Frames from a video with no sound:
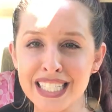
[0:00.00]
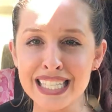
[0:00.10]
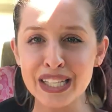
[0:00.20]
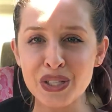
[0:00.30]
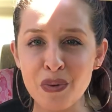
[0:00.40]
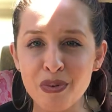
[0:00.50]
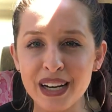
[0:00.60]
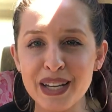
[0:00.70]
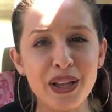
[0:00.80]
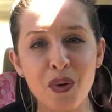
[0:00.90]
isn't that so
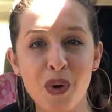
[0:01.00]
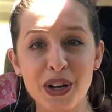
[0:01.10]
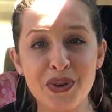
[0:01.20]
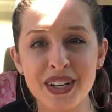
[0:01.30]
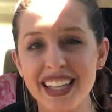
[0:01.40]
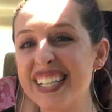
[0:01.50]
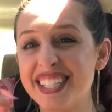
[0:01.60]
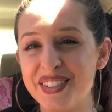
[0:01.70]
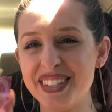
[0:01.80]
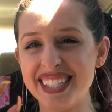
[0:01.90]
pretty like where you could like
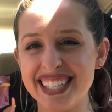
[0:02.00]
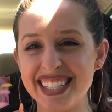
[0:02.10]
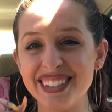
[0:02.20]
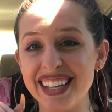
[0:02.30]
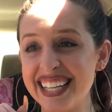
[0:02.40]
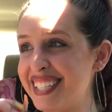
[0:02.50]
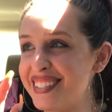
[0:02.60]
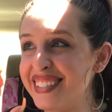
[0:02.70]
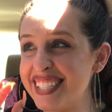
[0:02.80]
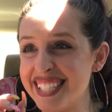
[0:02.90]
did you just see the light did
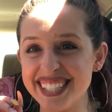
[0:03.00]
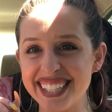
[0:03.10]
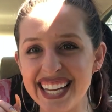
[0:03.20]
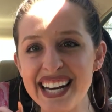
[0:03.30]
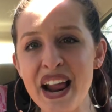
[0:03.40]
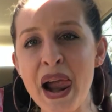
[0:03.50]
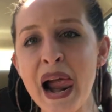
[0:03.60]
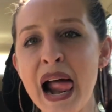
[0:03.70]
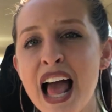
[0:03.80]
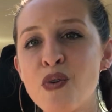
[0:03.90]
you just see the light
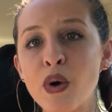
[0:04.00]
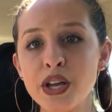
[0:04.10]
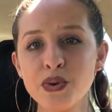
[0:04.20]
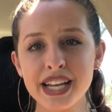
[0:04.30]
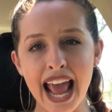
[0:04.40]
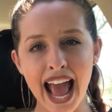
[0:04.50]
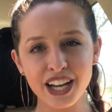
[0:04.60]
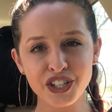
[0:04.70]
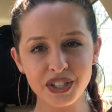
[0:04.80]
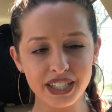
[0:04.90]
where you can
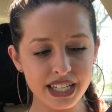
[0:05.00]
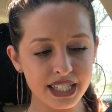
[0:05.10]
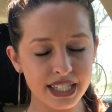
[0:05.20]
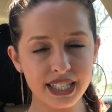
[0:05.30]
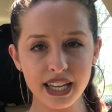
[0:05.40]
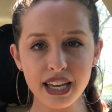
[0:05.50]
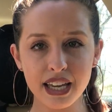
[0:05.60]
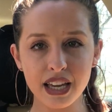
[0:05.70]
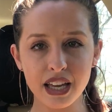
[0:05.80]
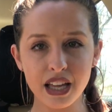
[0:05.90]
actually
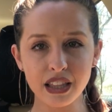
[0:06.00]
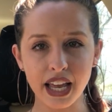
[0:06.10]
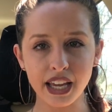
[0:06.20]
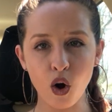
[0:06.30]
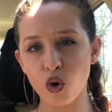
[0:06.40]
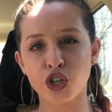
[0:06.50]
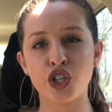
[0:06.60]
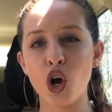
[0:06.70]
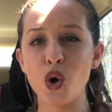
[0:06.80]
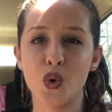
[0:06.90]
see like or
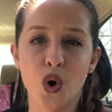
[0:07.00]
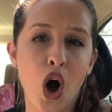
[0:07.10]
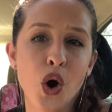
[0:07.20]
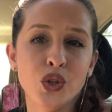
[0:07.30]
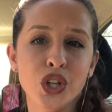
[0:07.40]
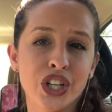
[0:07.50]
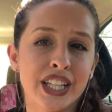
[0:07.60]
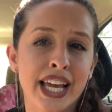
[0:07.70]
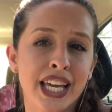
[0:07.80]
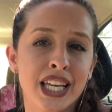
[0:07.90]
show oh look
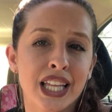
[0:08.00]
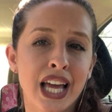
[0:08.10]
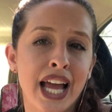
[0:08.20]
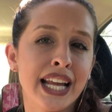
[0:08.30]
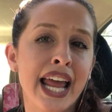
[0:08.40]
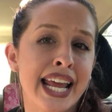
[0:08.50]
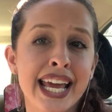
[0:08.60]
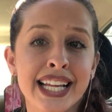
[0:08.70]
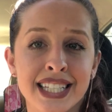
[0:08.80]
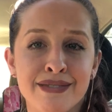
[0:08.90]
like and, and
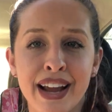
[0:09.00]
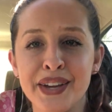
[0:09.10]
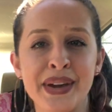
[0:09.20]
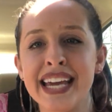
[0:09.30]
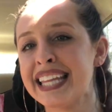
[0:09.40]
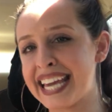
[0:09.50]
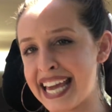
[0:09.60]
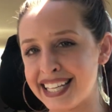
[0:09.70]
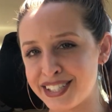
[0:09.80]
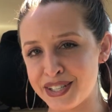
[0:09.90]
hint right you can't like
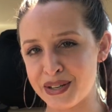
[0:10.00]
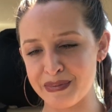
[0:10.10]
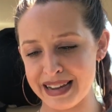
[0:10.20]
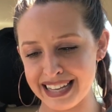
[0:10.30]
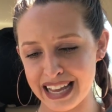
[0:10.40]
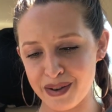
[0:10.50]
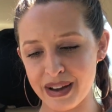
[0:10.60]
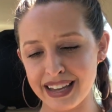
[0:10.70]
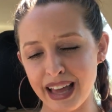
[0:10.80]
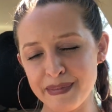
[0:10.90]
hint to your man that
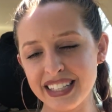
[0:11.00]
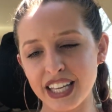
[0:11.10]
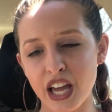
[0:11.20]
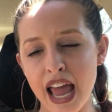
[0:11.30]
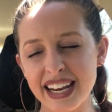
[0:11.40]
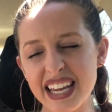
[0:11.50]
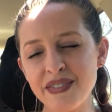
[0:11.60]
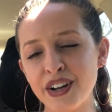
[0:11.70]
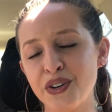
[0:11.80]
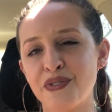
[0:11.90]
way i mean like and
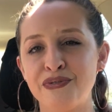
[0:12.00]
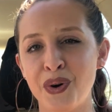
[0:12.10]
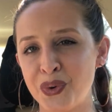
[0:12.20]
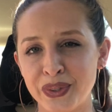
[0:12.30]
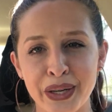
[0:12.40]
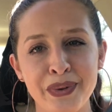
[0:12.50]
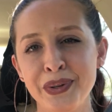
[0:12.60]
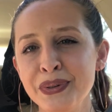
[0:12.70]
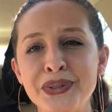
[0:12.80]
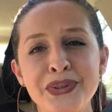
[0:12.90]
even on your phone like we
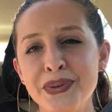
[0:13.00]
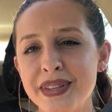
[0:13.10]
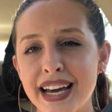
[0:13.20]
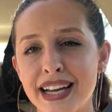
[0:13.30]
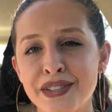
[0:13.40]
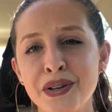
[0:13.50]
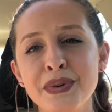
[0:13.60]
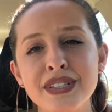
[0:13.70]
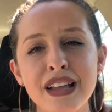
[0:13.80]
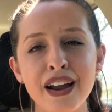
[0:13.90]
don't do that so
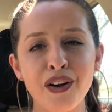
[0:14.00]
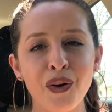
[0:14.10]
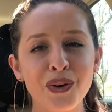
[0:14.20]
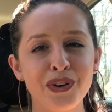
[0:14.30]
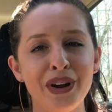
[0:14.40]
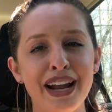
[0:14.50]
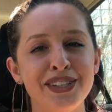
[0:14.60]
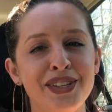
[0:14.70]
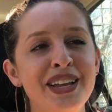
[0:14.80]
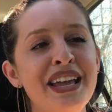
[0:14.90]
it's a lot harder
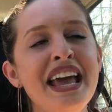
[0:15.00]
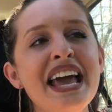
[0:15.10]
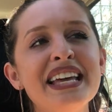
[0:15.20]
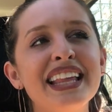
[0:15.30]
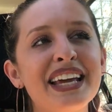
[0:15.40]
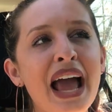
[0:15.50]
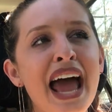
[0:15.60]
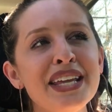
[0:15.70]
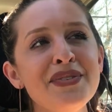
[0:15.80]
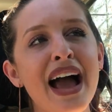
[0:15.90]
as to, like
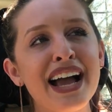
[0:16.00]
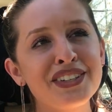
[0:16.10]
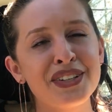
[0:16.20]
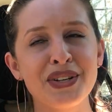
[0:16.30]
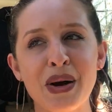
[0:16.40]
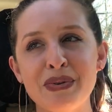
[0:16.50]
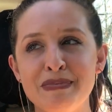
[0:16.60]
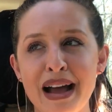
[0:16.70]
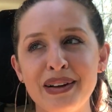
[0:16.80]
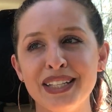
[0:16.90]
how do you actually go
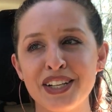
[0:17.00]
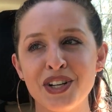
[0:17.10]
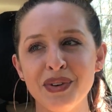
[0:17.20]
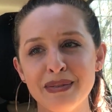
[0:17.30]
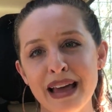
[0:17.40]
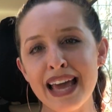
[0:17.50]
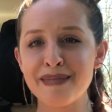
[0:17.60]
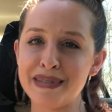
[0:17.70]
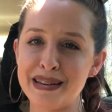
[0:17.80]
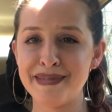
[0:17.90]
about like showing them hey
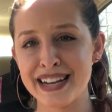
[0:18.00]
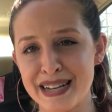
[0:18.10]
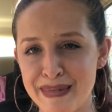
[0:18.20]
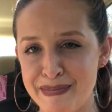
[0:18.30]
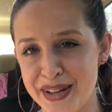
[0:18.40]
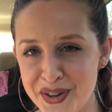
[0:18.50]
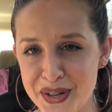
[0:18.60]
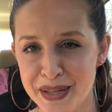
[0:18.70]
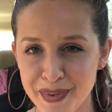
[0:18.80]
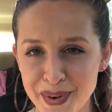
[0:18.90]
babe check out my
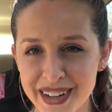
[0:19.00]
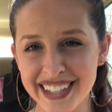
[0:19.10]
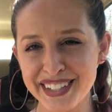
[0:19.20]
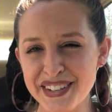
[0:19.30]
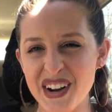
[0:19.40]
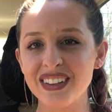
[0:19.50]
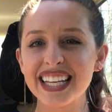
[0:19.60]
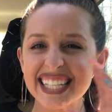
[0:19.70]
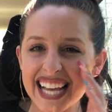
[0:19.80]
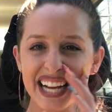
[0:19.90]
pinterest board you know
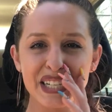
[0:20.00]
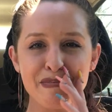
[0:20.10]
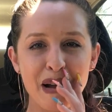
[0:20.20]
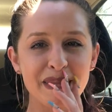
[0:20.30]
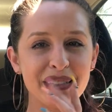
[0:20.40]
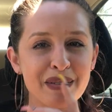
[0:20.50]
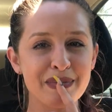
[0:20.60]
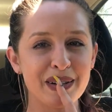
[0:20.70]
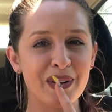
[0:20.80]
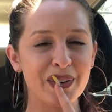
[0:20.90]
like it's actually probably a little
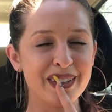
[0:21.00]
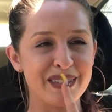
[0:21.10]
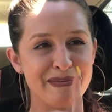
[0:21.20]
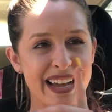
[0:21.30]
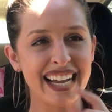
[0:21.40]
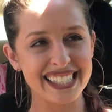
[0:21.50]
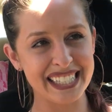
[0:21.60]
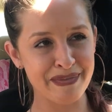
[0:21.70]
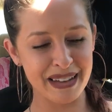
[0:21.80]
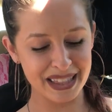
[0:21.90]
bit harder the
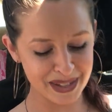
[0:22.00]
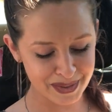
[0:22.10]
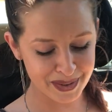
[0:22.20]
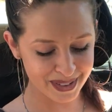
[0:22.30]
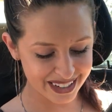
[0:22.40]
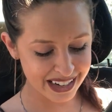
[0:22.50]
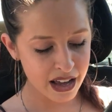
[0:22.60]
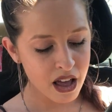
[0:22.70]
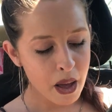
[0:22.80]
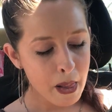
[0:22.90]
magazine method would work
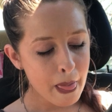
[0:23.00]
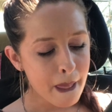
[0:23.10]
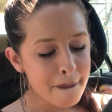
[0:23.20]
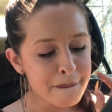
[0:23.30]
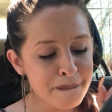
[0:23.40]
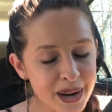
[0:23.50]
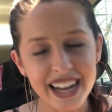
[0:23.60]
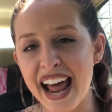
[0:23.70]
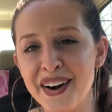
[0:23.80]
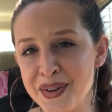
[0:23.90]
but
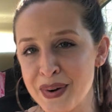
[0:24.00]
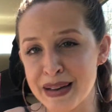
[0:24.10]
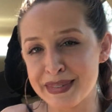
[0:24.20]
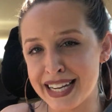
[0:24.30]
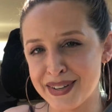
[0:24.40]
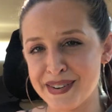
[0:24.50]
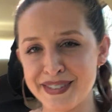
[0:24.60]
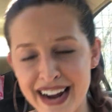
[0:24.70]
i don't know why i'm getting off